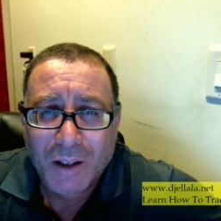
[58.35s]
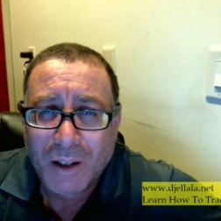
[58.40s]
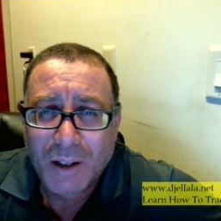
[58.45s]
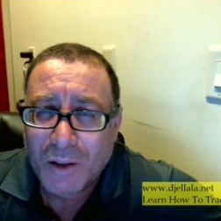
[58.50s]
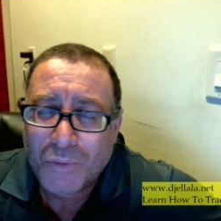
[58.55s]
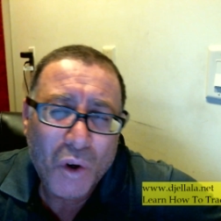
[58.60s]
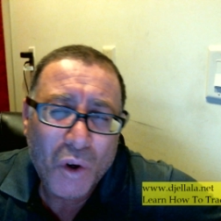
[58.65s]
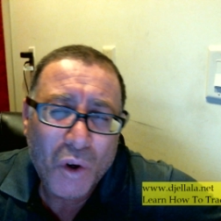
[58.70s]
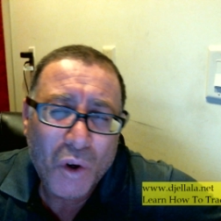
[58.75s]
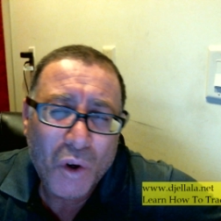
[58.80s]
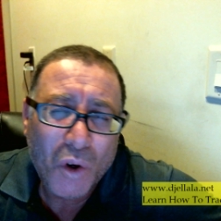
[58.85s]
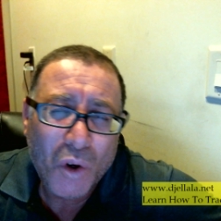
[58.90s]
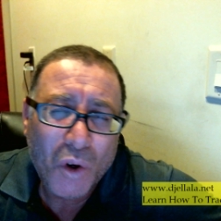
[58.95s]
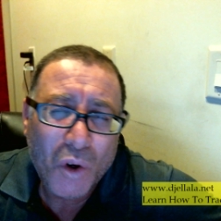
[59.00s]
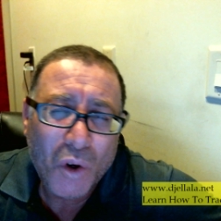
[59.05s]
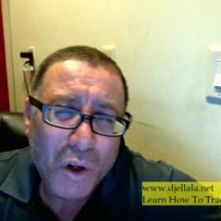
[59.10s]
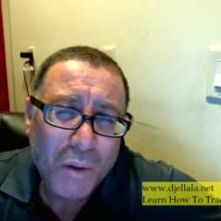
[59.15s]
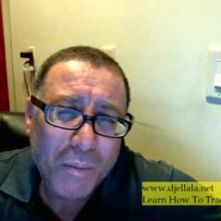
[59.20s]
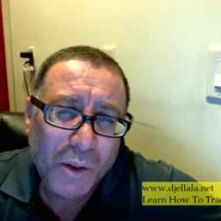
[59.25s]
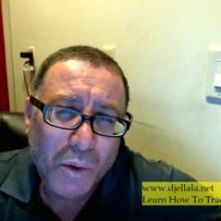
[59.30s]
for
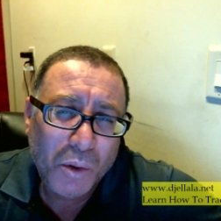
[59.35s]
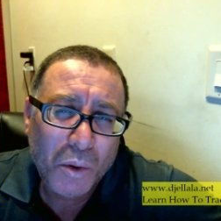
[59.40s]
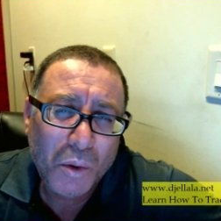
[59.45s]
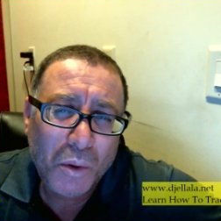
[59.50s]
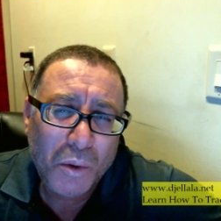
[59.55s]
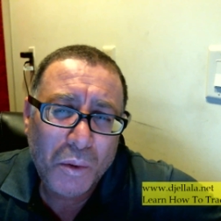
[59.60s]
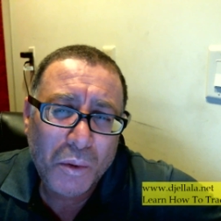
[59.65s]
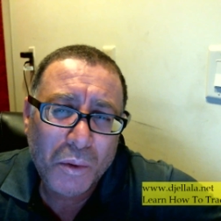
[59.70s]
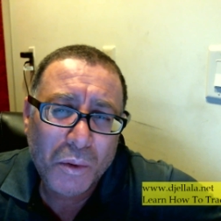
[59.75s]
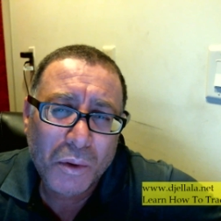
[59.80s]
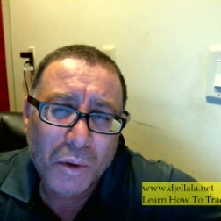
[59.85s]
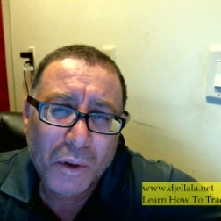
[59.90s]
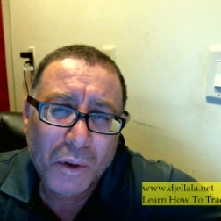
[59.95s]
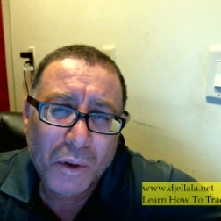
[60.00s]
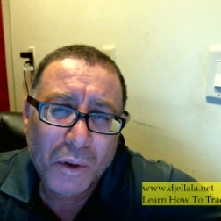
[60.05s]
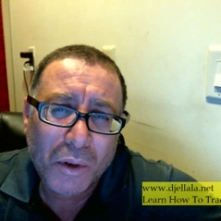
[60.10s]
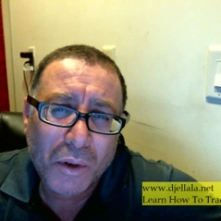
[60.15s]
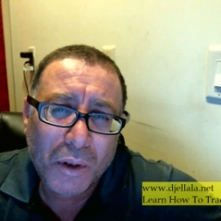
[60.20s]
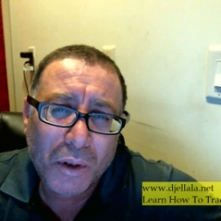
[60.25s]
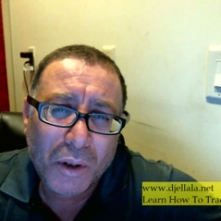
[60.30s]
me I do
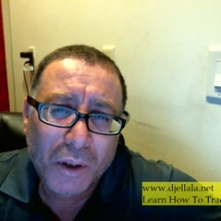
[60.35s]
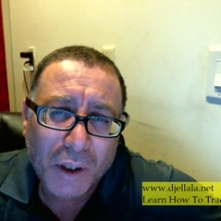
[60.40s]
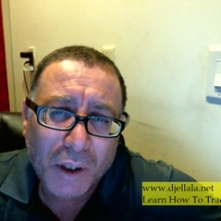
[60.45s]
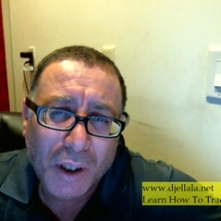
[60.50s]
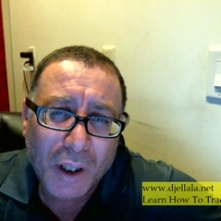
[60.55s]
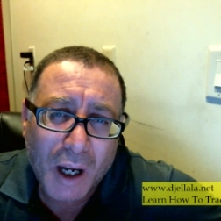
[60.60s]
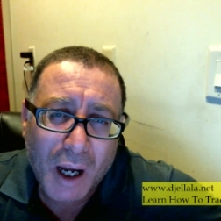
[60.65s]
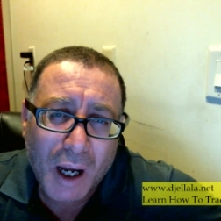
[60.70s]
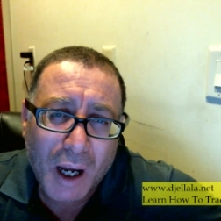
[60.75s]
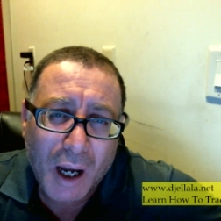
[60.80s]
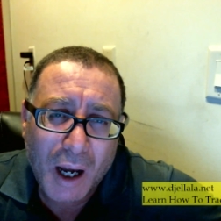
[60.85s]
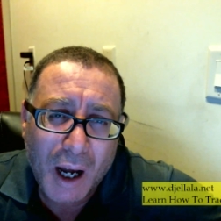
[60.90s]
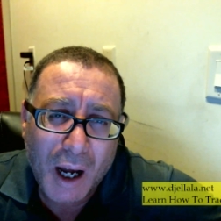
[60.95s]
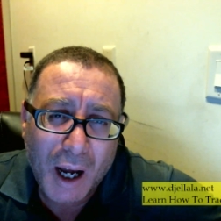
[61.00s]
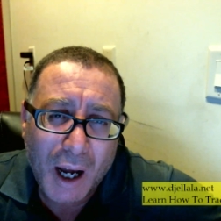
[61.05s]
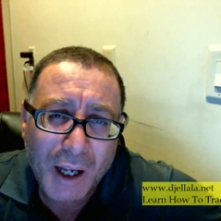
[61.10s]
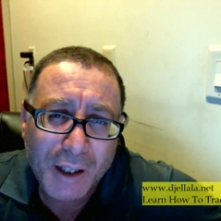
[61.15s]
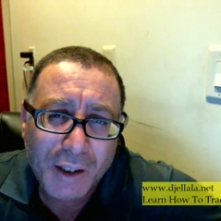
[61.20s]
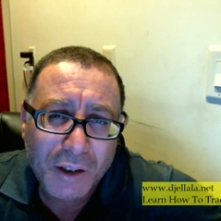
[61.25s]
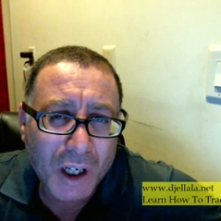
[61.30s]
uh,
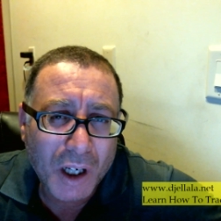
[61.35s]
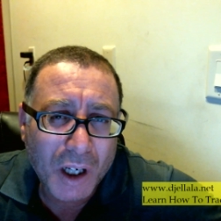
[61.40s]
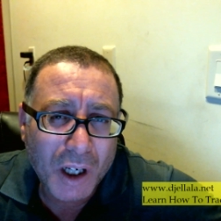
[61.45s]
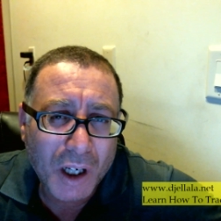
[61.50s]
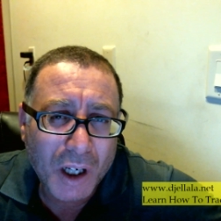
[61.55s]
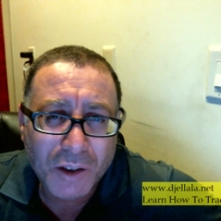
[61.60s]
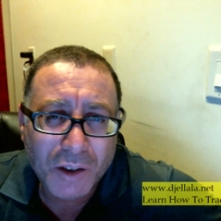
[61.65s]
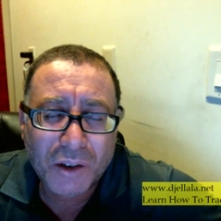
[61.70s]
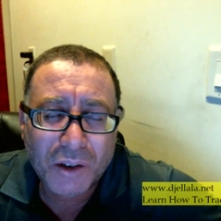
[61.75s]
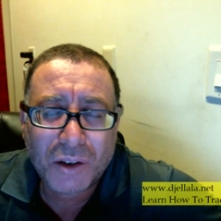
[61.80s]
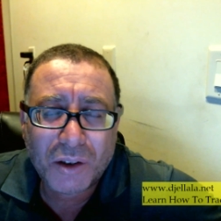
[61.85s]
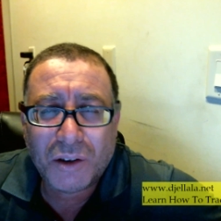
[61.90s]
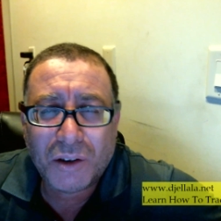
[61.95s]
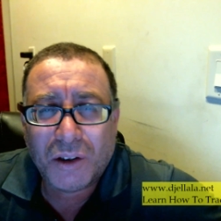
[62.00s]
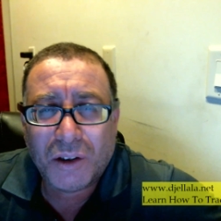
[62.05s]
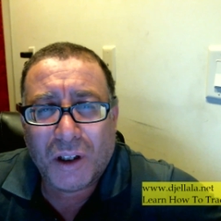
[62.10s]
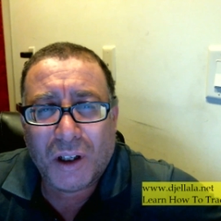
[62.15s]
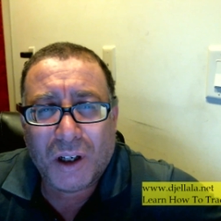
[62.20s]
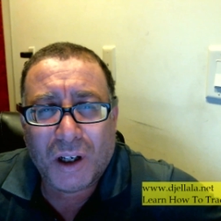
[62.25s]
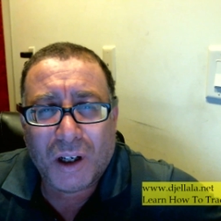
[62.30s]
I, I just
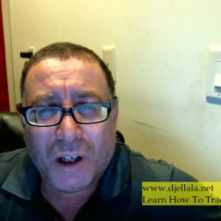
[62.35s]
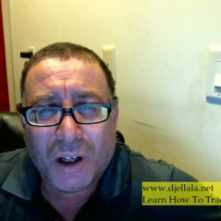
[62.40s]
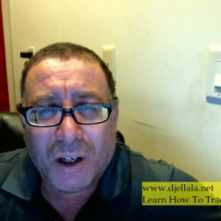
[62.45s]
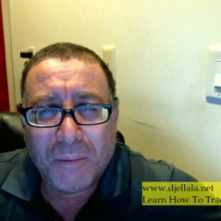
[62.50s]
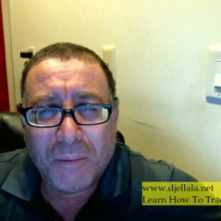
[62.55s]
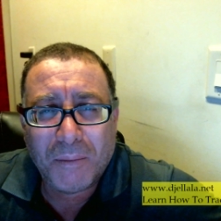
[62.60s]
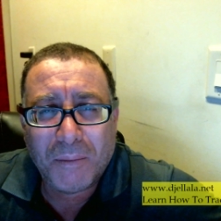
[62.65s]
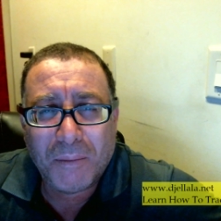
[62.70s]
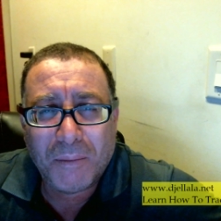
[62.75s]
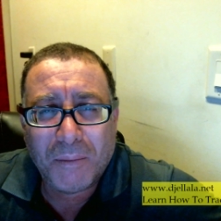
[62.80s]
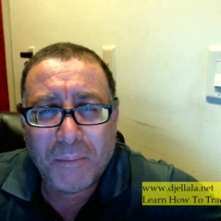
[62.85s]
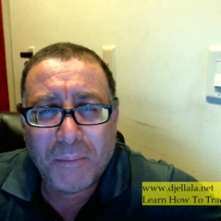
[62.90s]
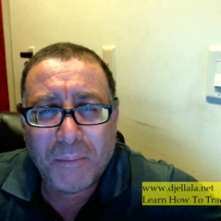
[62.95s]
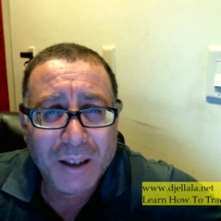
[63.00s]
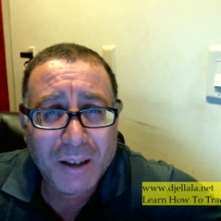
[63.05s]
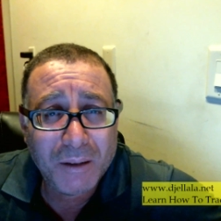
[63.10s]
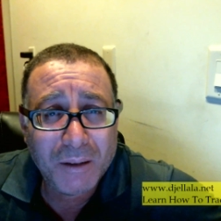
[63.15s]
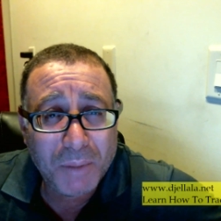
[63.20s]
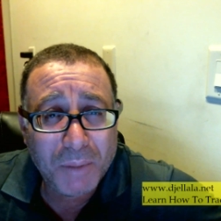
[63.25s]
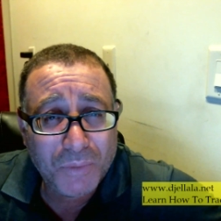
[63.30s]
uh, buy
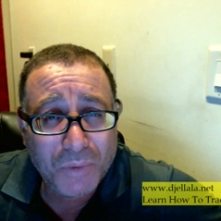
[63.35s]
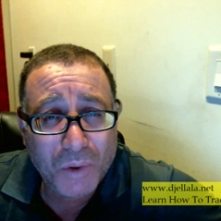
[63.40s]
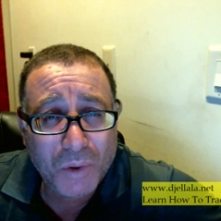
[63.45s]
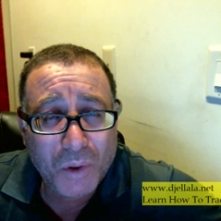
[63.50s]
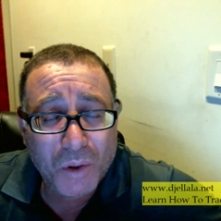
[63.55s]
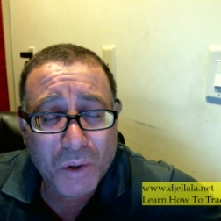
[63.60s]
before the